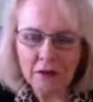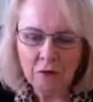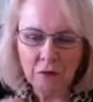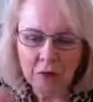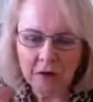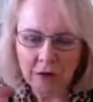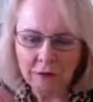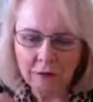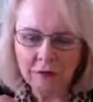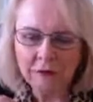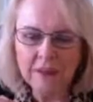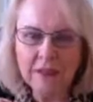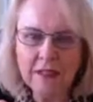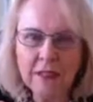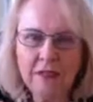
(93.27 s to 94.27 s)
What I
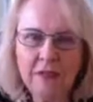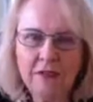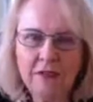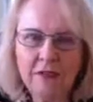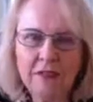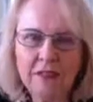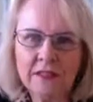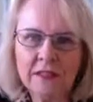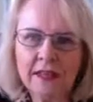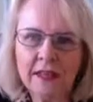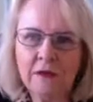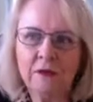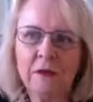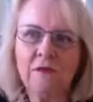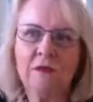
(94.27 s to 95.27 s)
believe is
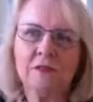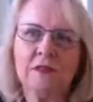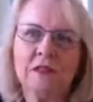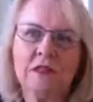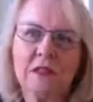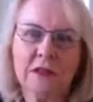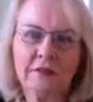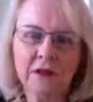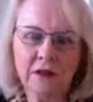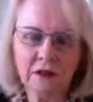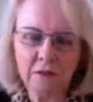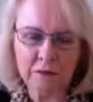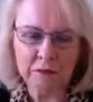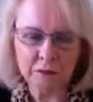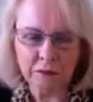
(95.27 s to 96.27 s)
that we perceive other
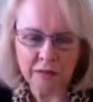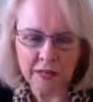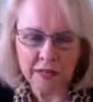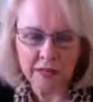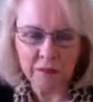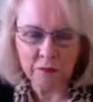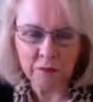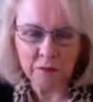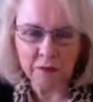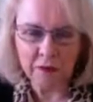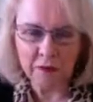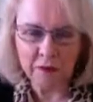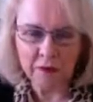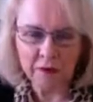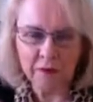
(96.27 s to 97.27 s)
people to have more power.